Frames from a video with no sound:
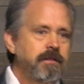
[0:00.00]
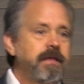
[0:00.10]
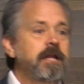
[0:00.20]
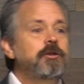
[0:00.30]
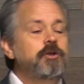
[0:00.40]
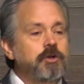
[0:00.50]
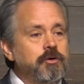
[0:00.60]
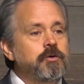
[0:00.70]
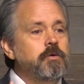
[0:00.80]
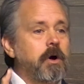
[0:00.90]
then
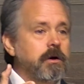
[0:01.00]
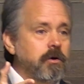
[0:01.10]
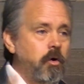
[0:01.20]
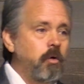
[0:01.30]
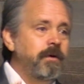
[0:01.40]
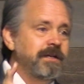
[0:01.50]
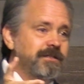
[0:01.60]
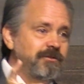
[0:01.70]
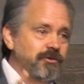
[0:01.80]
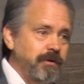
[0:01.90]
you are
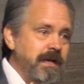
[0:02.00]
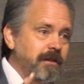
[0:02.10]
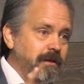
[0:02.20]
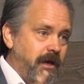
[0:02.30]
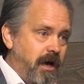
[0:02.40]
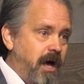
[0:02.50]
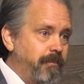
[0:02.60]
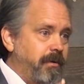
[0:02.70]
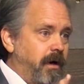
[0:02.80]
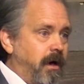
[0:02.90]
going to drink the
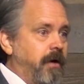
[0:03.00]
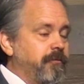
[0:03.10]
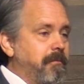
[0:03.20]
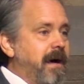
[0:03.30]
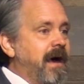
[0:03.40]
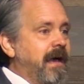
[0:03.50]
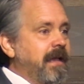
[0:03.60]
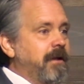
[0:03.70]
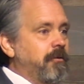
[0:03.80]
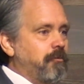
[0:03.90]
cup of
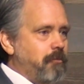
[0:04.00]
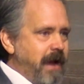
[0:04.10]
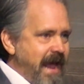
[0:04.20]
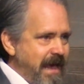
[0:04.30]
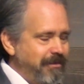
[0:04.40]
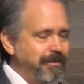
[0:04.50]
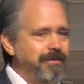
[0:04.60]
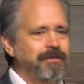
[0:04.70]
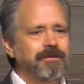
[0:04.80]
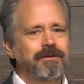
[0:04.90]
my
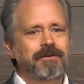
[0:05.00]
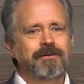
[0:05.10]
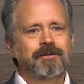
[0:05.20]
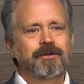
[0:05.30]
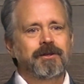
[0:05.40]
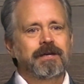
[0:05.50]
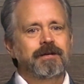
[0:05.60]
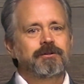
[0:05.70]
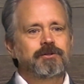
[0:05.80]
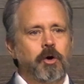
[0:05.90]
wrath.
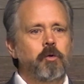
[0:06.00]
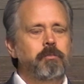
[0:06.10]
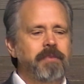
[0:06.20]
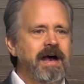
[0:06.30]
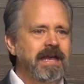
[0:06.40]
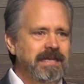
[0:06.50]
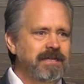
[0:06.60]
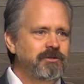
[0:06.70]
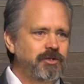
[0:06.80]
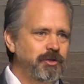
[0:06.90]
Don't buy
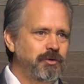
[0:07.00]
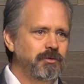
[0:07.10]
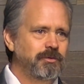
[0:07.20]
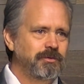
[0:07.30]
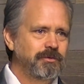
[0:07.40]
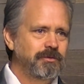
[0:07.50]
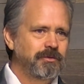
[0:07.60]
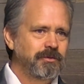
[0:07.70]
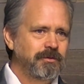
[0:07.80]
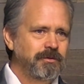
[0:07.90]
into
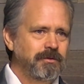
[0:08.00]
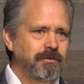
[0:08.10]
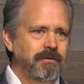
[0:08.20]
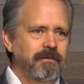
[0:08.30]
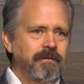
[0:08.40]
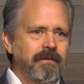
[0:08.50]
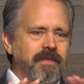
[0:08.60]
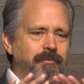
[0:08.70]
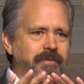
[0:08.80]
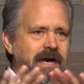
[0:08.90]

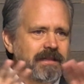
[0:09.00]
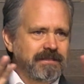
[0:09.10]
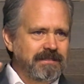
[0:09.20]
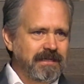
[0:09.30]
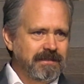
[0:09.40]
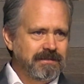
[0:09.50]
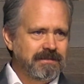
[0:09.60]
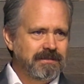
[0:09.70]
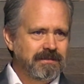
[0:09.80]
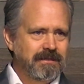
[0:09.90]
the
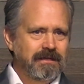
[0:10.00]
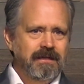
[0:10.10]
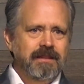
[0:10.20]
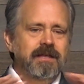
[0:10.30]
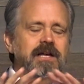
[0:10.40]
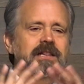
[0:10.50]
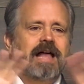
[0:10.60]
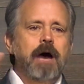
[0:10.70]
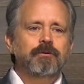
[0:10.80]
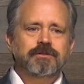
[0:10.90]
politics, the
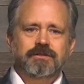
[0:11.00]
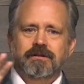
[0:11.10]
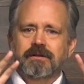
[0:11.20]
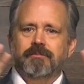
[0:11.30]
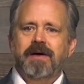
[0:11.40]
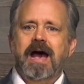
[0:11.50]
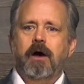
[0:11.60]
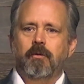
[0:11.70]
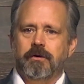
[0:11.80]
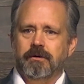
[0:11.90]
clout, the
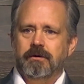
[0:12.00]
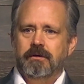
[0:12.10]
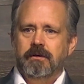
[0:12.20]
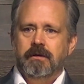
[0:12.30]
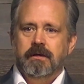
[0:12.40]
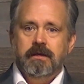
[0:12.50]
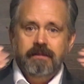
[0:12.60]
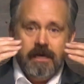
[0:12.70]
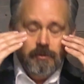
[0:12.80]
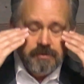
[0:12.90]
power
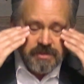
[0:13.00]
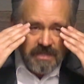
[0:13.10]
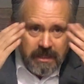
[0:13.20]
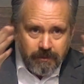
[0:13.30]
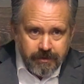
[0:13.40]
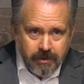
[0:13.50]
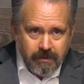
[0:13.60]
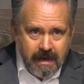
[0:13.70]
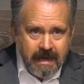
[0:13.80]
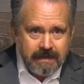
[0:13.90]
that you see with
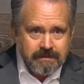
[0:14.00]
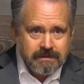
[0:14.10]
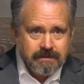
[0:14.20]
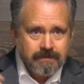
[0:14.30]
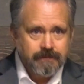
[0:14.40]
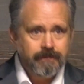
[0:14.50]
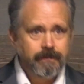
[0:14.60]
your eyes